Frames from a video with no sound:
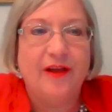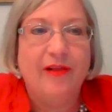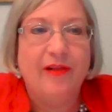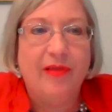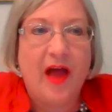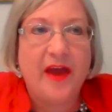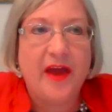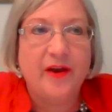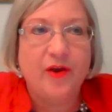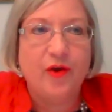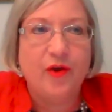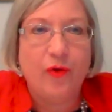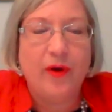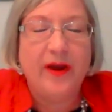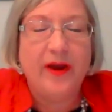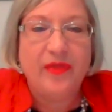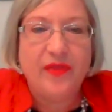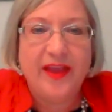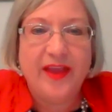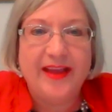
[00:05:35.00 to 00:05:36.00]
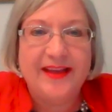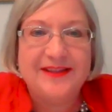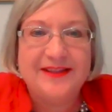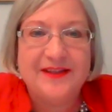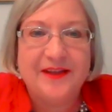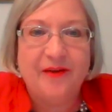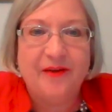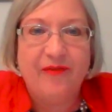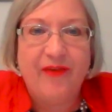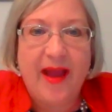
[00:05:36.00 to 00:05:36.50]
a lot of great things
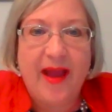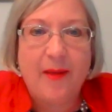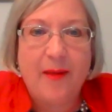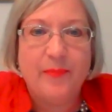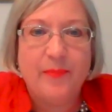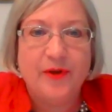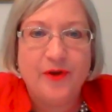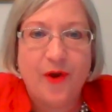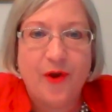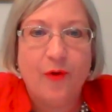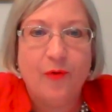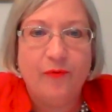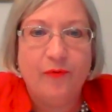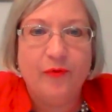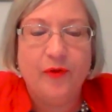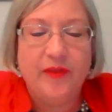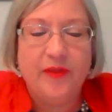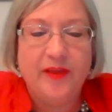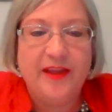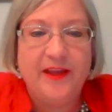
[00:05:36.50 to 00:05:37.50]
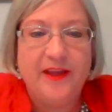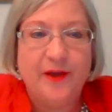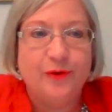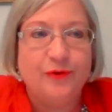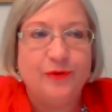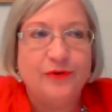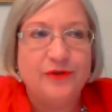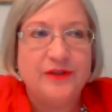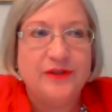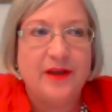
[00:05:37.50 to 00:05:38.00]
that have happened over the
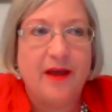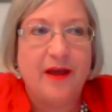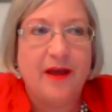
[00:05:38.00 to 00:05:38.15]
years.